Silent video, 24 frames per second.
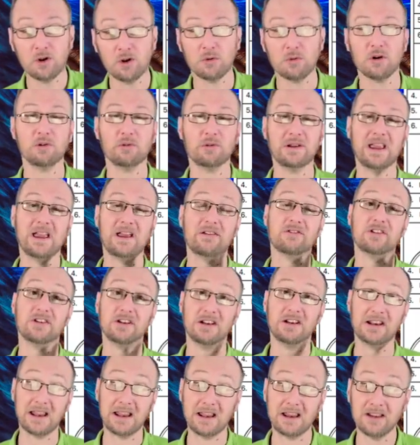Well, we have the
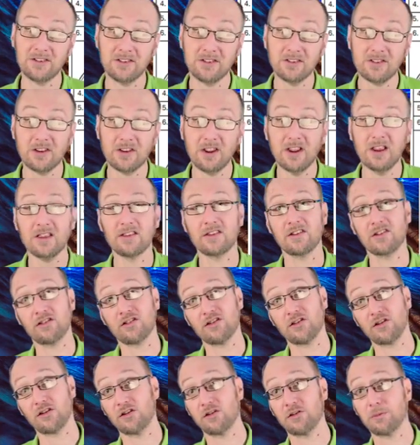lens, the
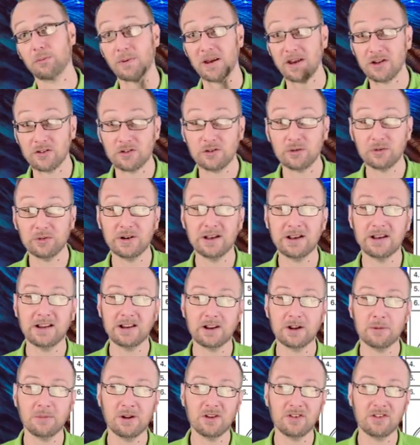suspensory
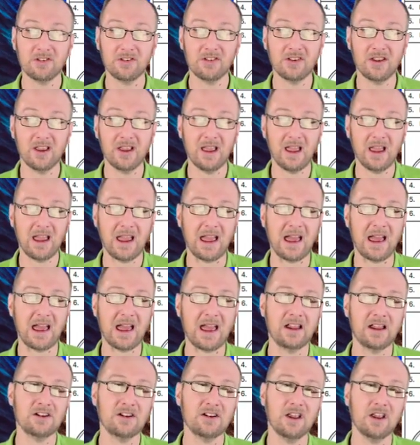ligaments,
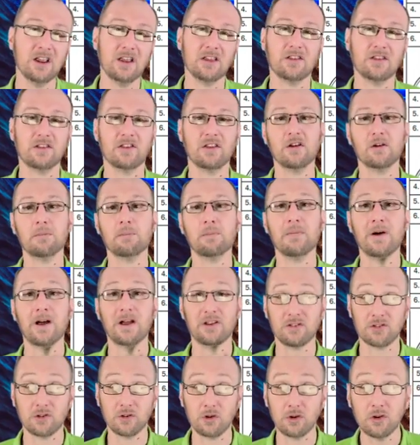and the
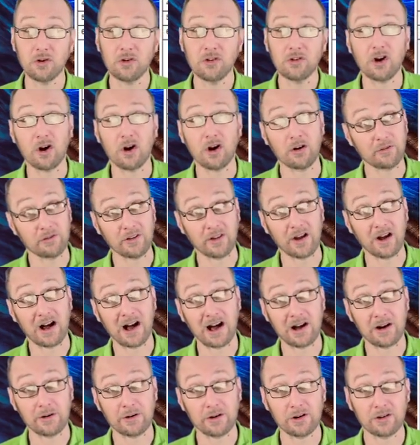muscles of the
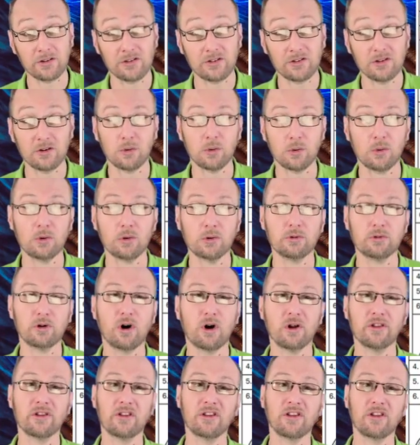iris, or
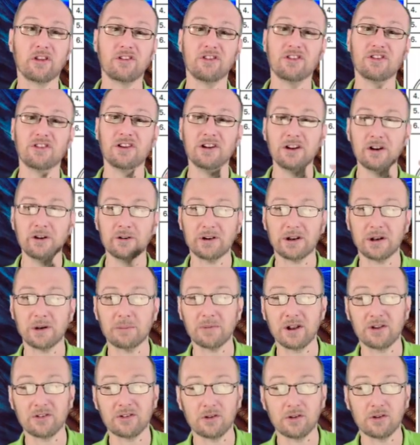rather the ciliary
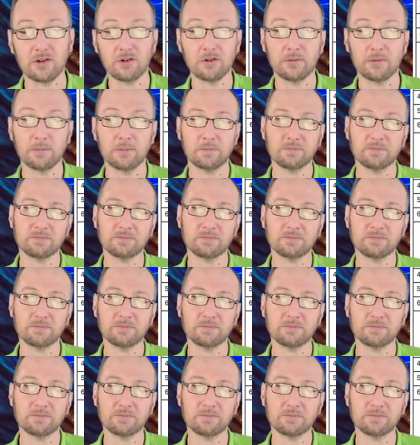muscles.